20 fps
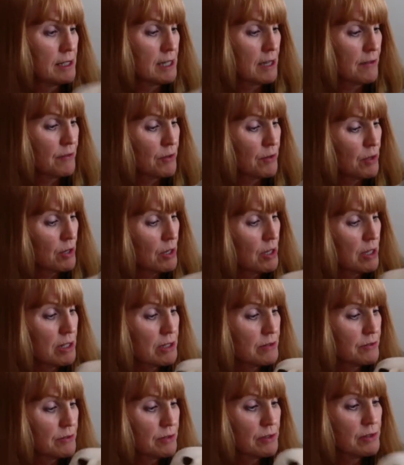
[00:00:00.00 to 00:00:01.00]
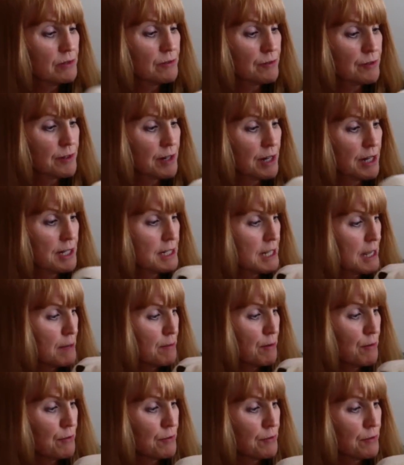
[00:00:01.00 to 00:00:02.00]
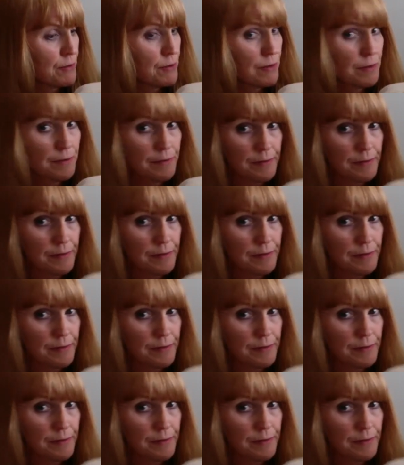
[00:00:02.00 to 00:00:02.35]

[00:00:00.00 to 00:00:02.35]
Have you heard of Good Friday before?